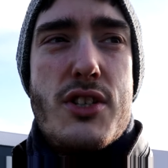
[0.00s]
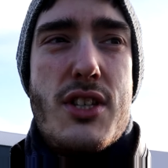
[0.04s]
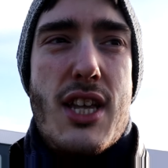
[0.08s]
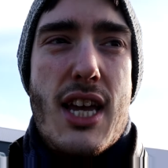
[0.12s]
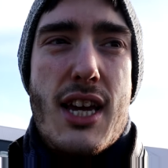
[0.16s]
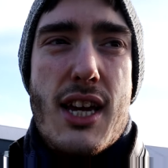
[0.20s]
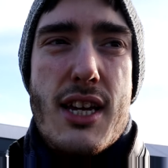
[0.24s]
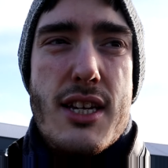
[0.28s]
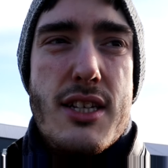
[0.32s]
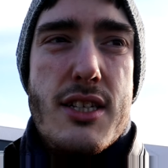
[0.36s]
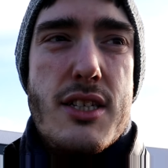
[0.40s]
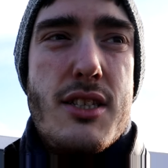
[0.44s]

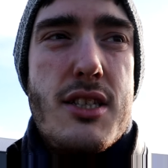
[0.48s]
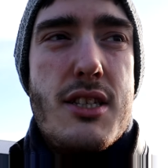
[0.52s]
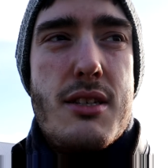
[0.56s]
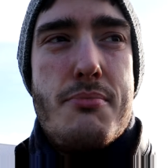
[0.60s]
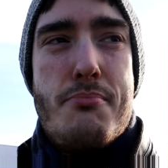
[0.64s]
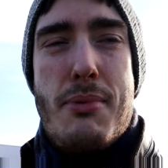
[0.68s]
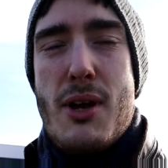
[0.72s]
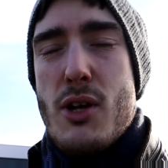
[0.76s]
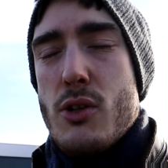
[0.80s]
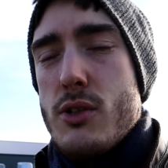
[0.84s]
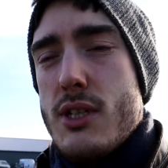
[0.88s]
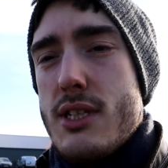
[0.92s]
diggers,
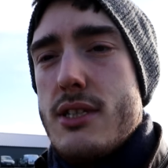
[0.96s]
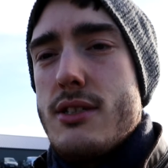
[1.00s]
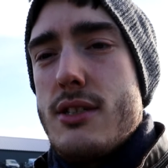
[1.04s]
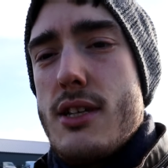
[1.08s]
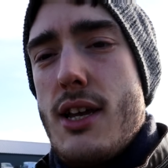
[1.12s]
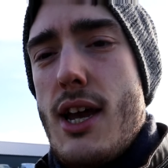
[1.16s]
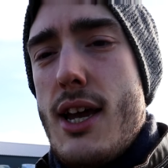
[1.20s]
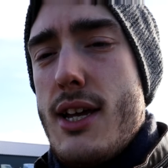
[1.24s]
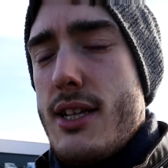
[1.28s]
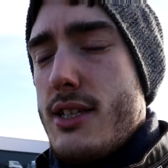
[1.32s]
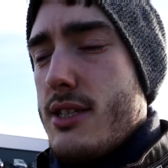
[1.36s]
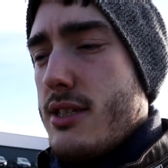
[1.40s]
building
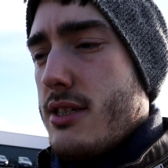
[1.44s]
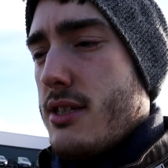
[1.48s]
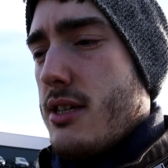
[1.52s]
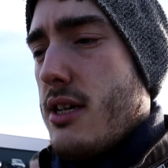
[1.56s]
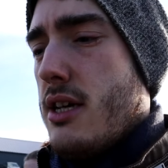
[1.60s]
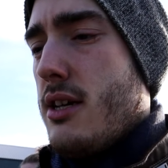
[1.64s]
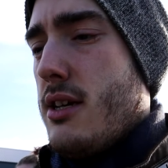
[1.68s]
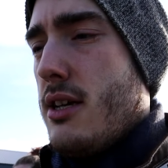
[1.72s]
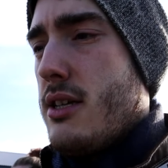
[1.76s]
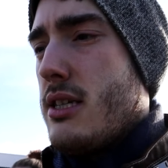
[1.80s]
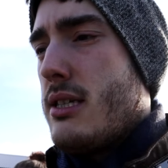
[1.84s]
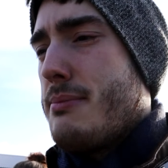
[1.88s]
sites
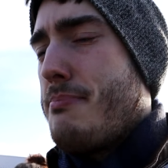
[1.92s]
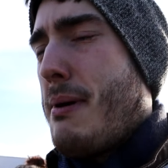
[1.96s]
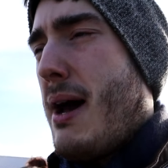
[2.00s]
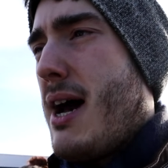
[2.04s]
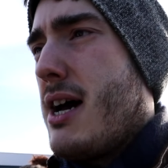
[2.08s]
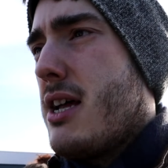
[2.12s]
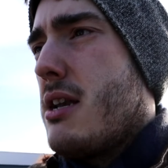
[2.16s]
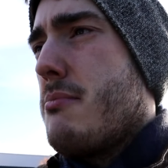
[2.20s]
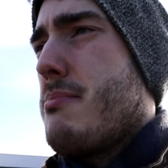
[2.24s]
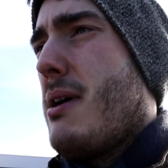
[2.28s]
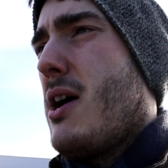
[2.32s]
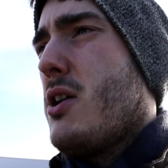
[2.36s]

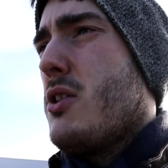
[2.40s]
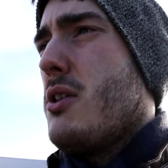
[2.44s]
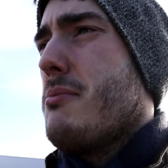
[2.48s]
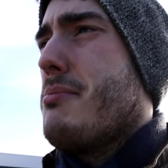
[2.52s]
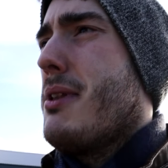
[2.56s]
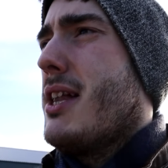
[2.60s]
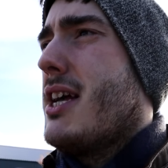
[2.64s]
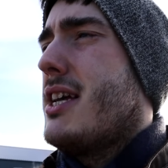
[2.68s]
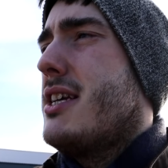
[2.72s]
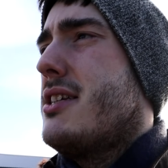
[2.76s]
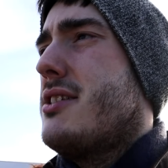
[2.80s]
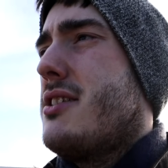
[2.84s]
spattered about the
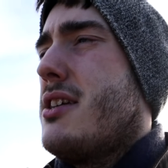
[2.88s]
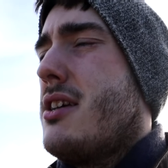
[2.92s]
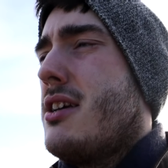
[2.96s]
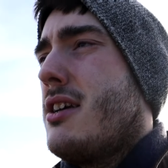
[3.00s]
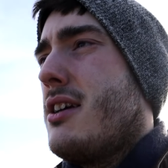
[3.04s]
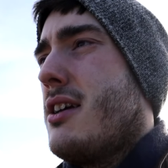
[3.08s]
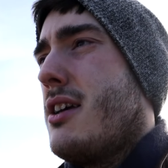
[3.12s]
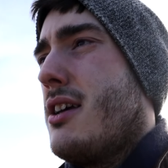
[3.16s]
place.